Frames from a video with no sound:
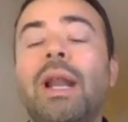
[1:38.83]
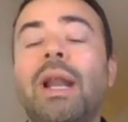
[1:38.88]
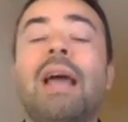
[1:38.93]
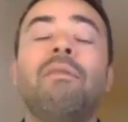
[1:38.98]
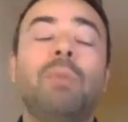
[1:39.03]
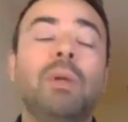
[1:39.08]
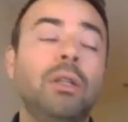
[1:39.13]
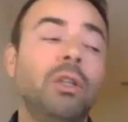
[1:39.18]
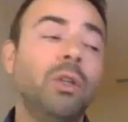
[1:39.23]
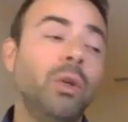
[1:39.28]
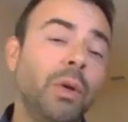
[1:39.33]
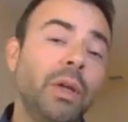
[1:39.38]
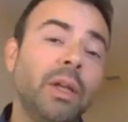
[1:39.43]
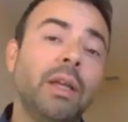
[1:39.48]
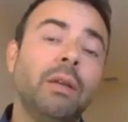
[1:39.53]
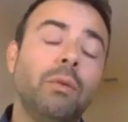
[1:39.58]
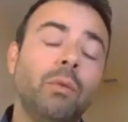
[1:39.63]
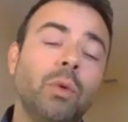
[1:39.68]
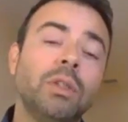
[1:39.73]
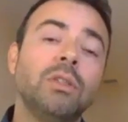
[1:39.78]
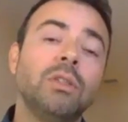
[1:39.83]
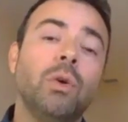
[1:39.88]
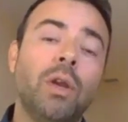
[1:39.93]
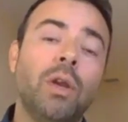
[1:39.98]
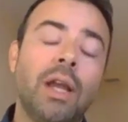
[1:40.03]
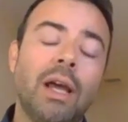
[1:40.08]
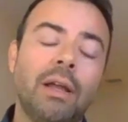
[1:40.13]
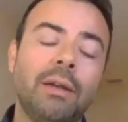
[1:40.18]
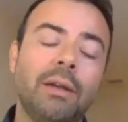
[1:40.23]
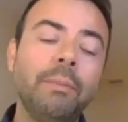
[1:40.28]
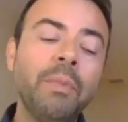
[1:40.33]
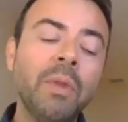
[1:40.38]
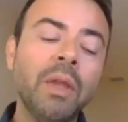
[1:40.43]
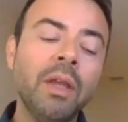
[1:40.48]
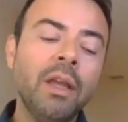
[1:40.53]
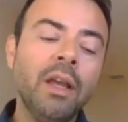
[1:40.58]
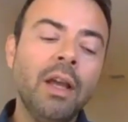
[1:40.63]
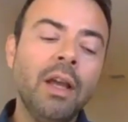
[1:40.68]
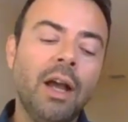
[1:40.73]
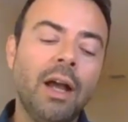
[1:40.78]
I've been doing and what's going
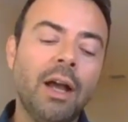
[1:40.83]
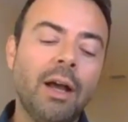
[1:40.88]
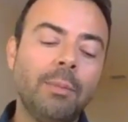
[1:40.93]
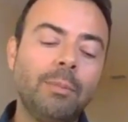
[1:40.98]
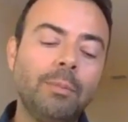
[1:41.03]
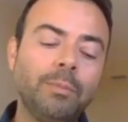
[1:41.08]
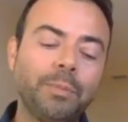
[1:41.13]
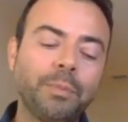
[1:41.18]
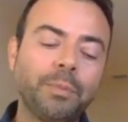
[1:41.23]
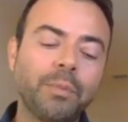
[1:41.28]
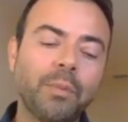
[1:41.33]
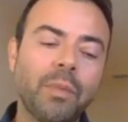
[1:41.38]
on.